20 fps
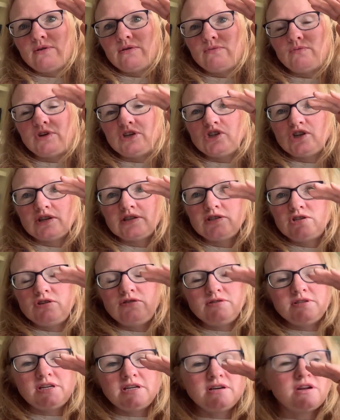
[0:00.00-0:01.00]
we're just
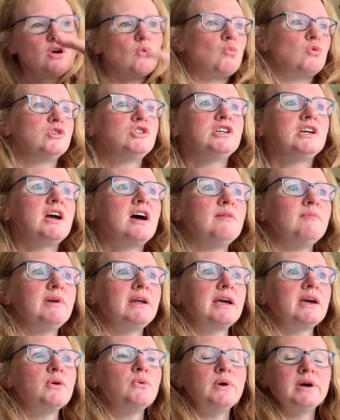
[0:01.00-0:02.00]
using washing up
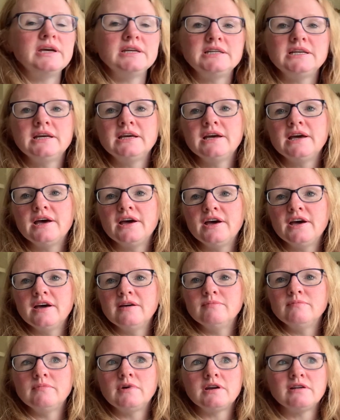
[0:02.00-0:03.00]
liquid.
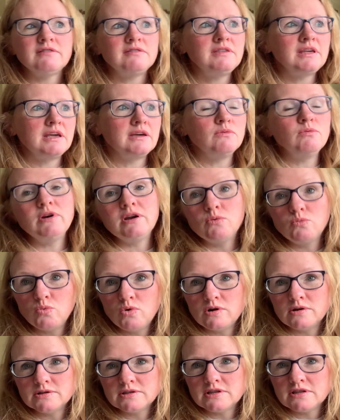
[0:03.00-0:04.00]
I think what it
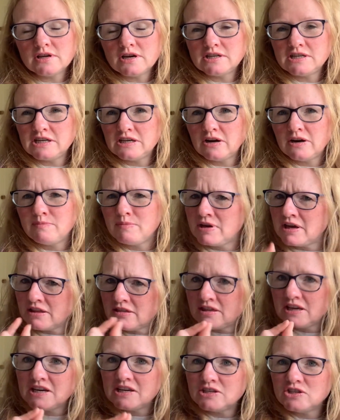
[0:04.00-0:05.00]
was 39p, I
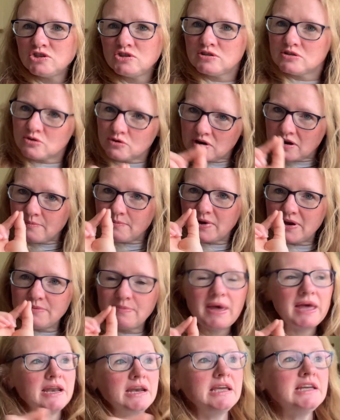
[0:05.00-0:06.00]
think it's just gone up by a
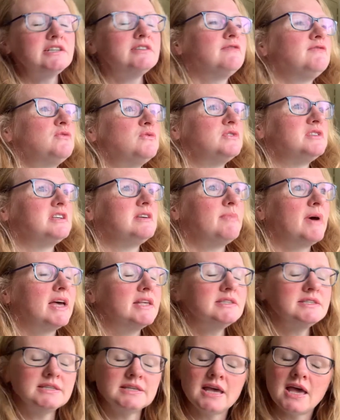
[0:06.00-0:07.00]
penny to
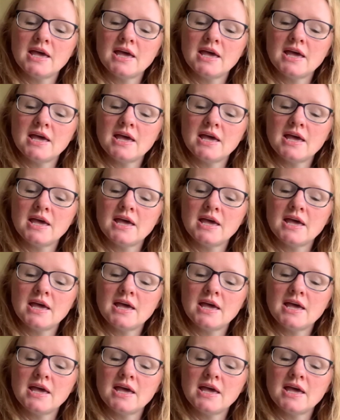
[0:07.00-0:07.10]
40p,